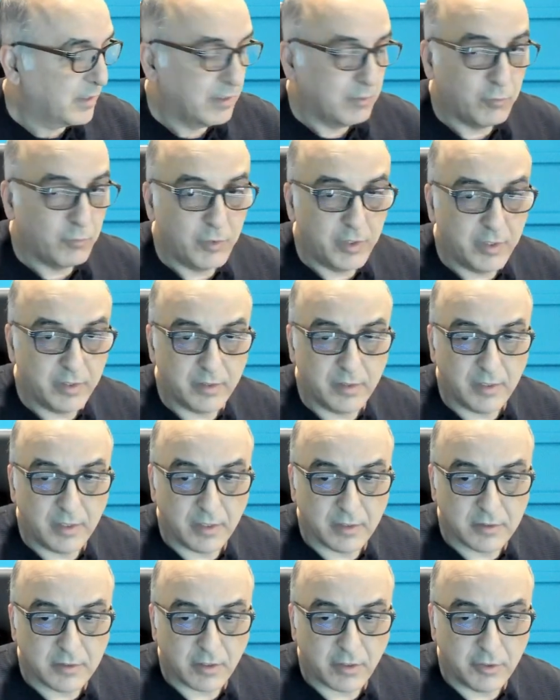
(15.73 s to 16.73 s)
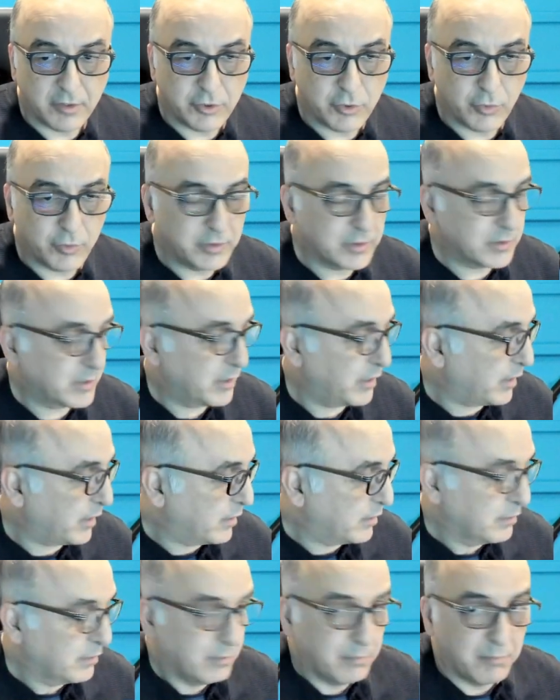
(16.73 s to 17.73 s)
with the Atari
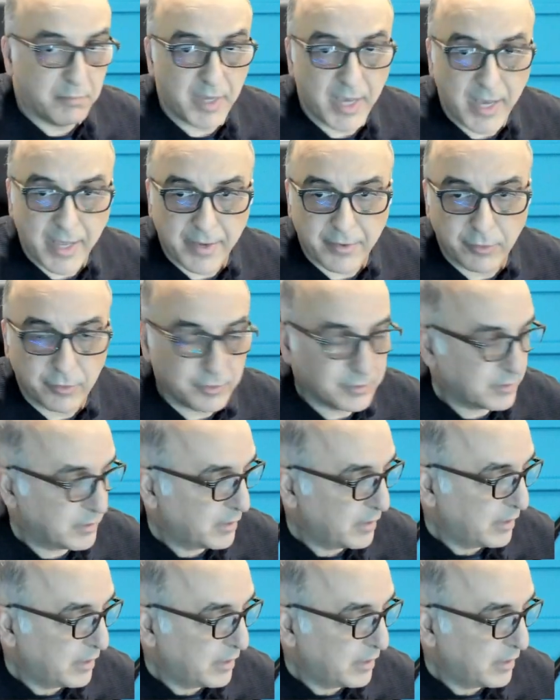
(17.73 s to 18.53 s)
Joystick, Paddles,